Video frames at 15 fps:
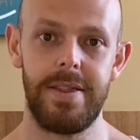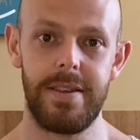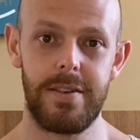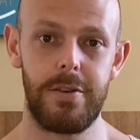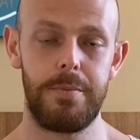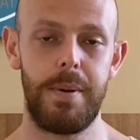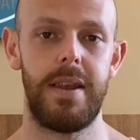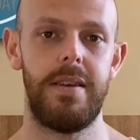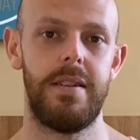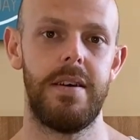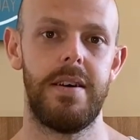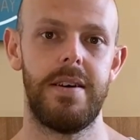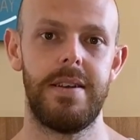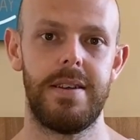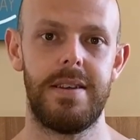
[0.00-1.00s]
the
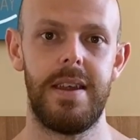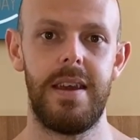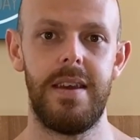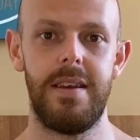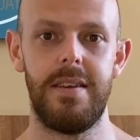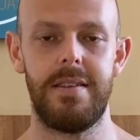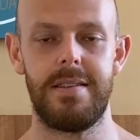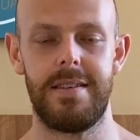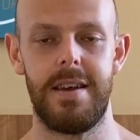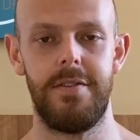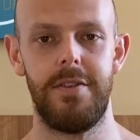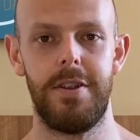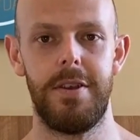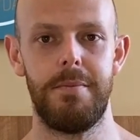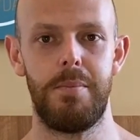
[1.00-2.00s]
Spendor
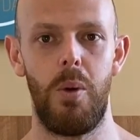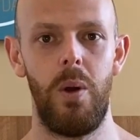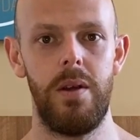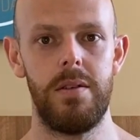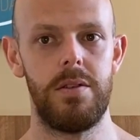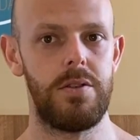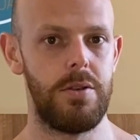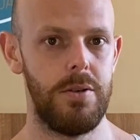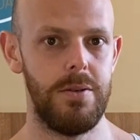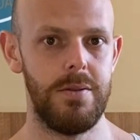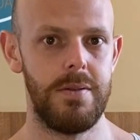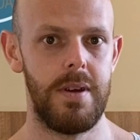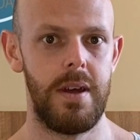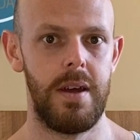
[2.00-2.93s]
D7.2.